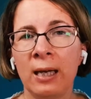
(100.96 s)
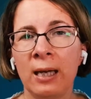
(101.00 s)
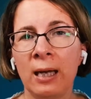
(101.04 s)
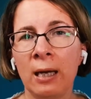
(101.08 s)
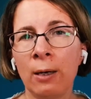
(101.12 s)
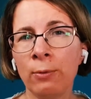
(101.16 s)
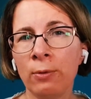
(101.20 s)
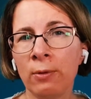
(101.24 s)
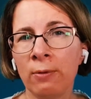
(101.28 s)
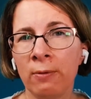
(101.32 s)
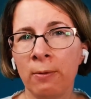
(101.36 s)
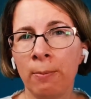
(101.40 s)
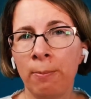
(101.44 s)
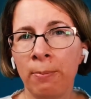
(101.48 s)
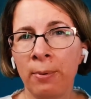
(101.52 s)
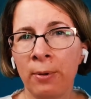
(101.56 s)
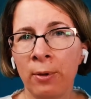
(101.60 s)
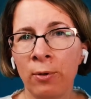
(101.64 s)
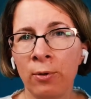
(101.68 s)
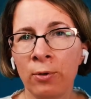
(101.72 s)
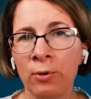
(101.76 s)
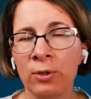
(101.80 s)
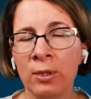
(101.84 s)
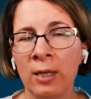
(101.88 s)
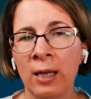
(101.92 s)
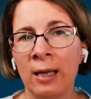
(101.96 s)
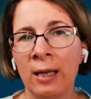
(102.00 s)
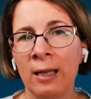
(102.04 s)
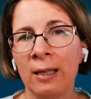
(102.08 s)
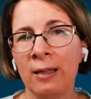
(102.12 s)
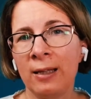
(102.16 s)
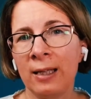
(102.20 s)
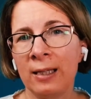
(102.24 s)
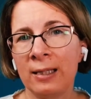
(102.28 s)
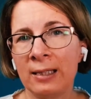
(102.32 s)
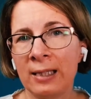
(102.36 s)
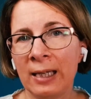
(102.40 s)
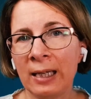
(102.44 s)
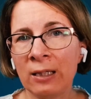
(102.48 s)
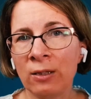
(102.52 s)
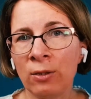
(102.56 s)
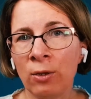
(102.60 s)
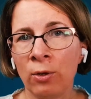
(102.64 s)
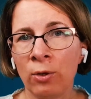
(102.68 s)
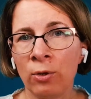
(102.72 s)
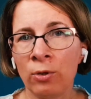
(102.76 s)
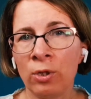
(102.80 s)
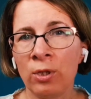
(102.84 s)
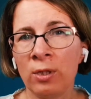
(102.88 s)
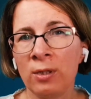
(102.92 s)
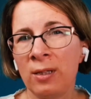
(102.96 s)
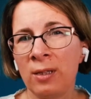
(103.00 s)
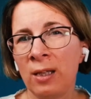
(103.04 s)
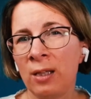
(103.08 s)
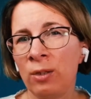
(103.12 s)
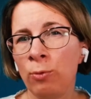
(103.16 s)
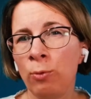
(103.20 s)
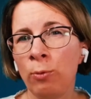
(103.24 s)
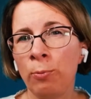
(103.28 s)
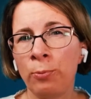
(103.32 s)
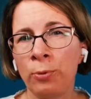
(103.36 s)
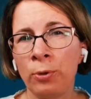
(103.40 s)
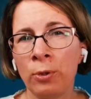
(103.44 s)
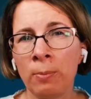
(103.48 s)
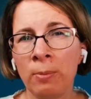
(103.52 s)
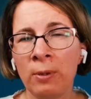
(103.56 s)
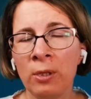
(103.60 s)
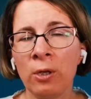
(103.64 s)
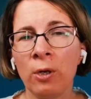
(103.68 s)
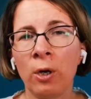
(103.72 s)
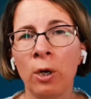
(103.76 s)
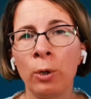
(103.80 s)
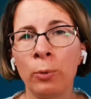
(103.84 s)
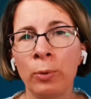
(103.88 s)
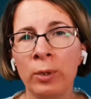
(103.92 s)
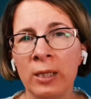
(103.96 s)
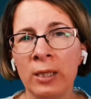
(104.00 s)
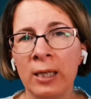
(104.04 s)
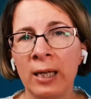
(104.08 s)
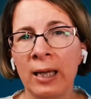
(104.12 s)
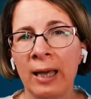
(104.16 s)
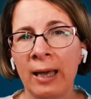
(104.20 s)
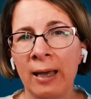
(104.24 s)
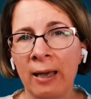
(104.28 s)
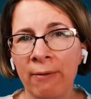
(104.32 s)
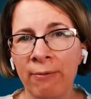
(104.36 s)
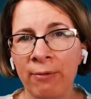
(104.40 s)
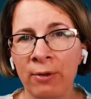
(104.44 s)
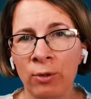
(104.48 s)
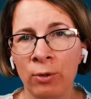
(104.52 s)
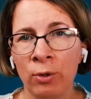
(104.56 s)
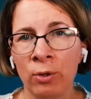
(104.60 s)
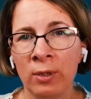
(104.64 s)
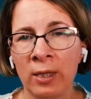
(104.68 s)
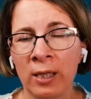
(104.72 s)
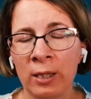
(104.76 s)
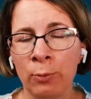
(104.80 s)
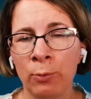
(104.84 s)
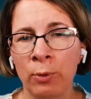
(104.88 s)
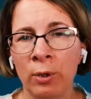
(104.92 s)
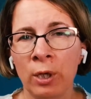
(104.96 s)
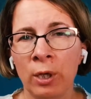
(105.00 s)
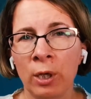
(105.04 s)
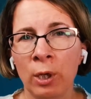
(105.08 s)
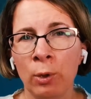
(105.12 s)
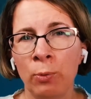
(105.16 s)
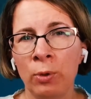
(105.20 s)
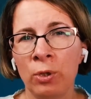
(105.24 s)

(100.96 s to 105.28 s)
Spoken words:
out of the box the technologies that you probably already have in your network,